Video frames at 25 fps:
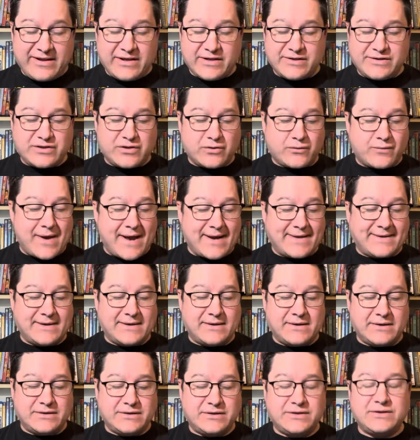has
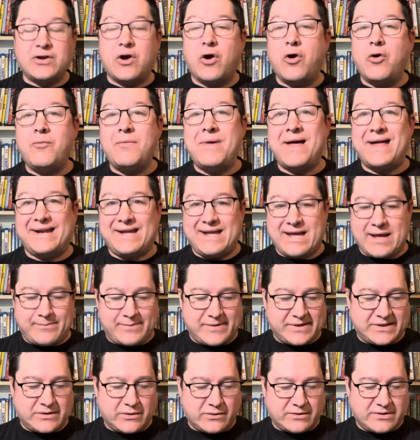directed so many
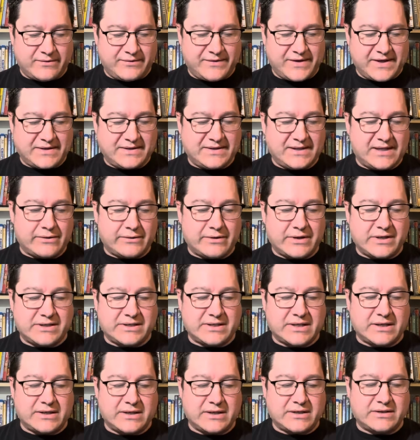episodes of this series,
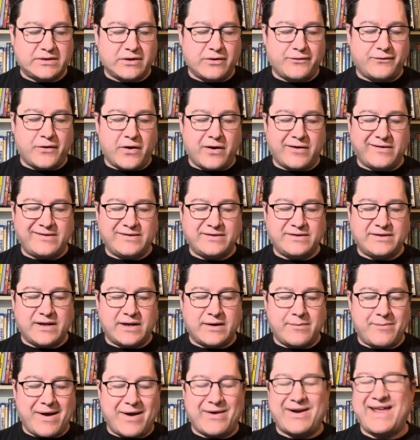and so far she's done
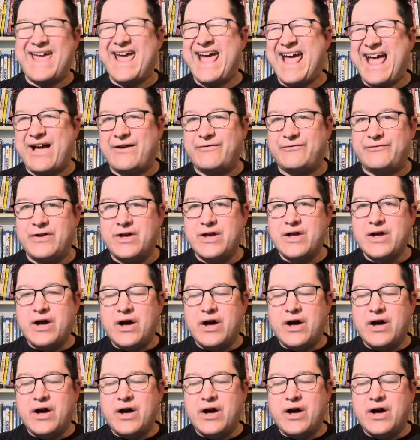about half